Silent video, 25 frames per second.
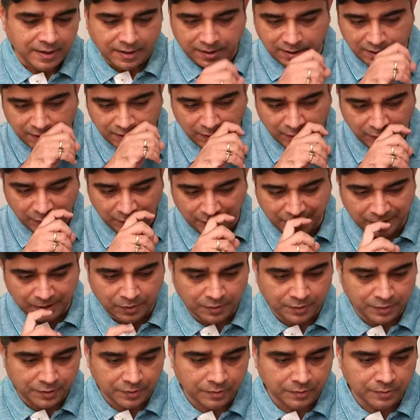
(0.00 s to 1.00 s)
Uh, we're
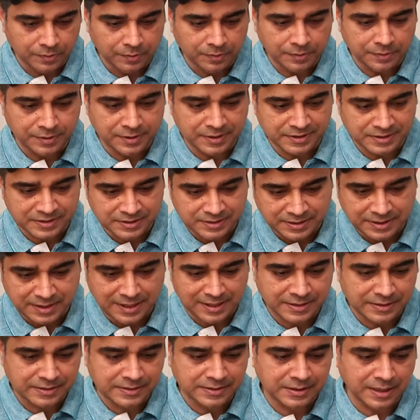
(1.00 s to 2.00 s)
going to
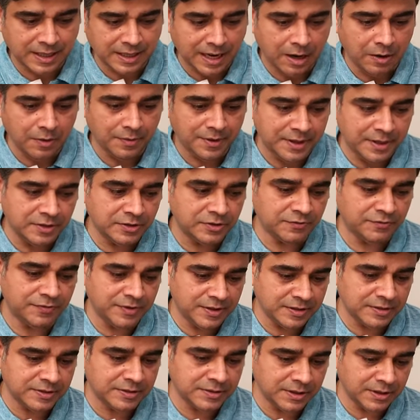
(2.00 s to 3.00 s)
discuss how each of
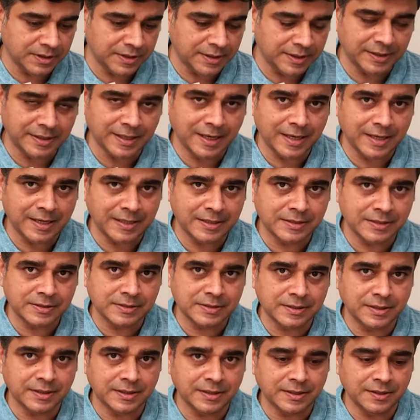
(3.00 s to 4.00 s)
these guitars,
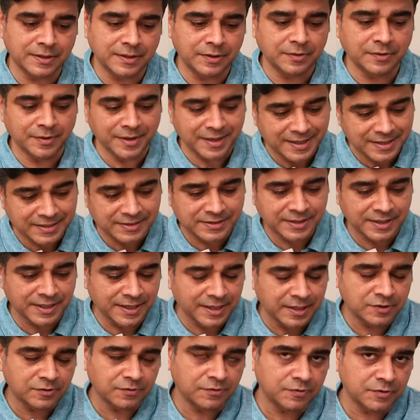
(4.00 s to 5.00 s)
uh, you know, is in
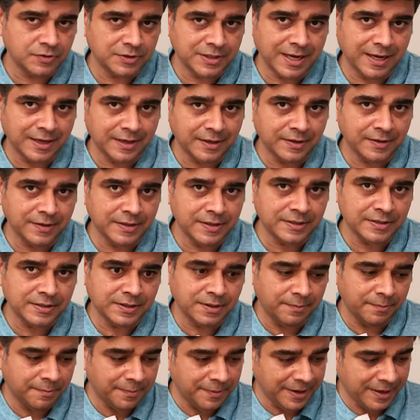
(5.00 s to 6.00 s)
each of those categories,
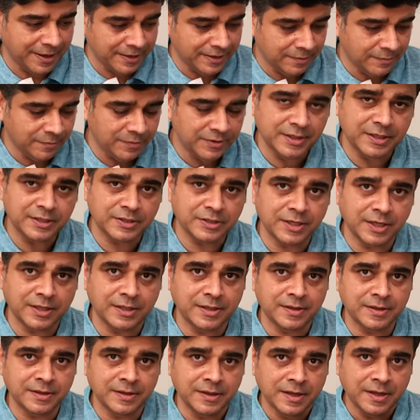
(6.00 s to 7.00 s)
compare them with each
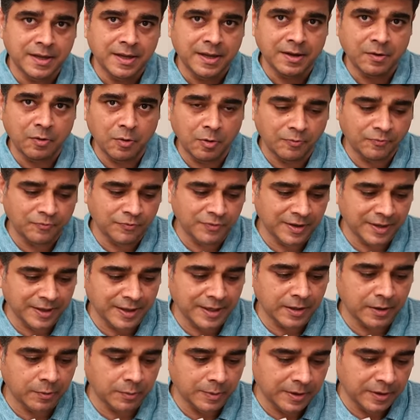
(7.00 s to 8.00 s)
other, hopefully
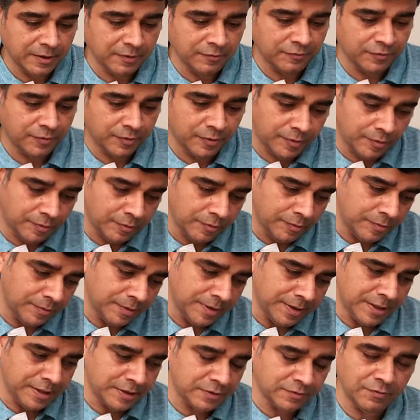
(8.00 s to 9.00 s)
get a winner for
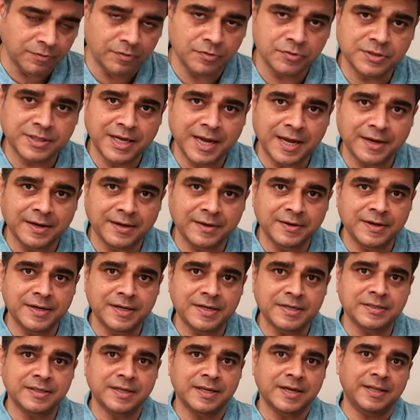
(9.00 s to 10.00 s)
each of those
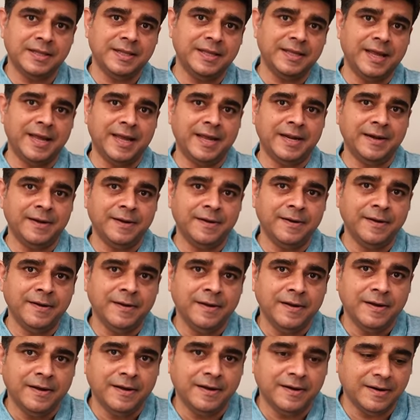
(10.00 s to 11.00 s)
categories. And at the end,
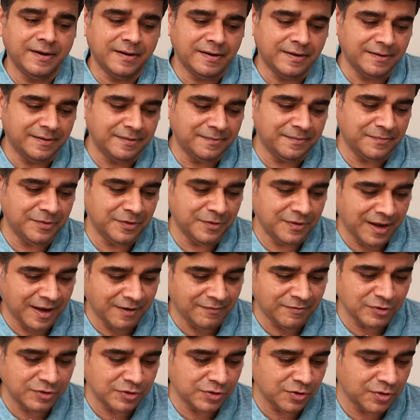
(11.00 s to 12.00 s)
um, you know, have
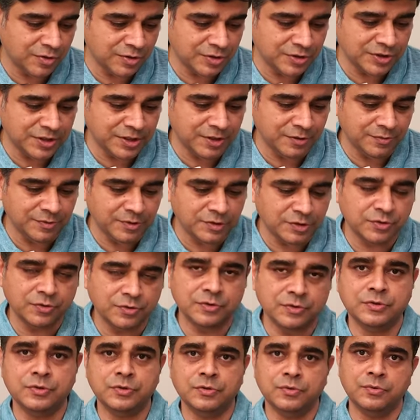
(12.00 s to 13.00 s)
a score sheet which
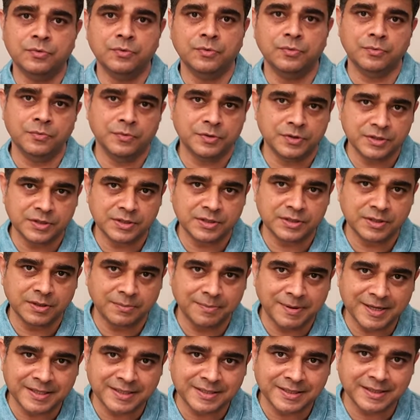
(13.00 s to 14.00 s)
shows you which is the
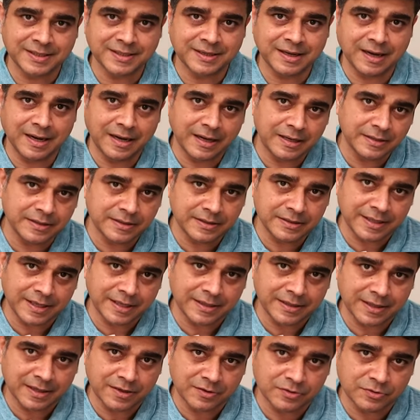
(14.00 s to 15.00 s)
best guitar under
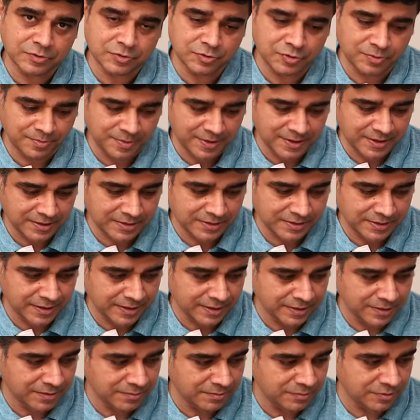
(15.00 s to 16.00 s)
10,000 rupees
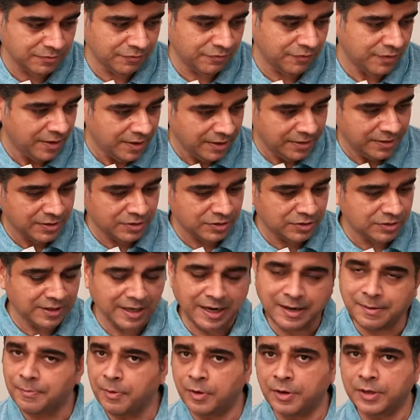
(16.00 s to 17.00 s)
in terms of the
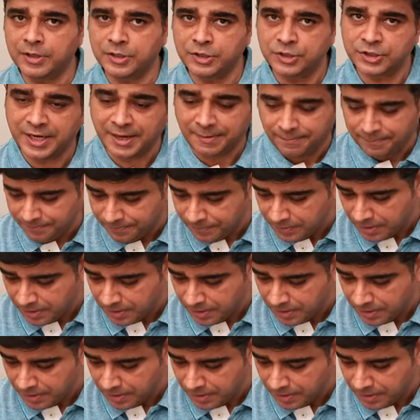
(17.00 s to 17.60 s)
Strat body shape.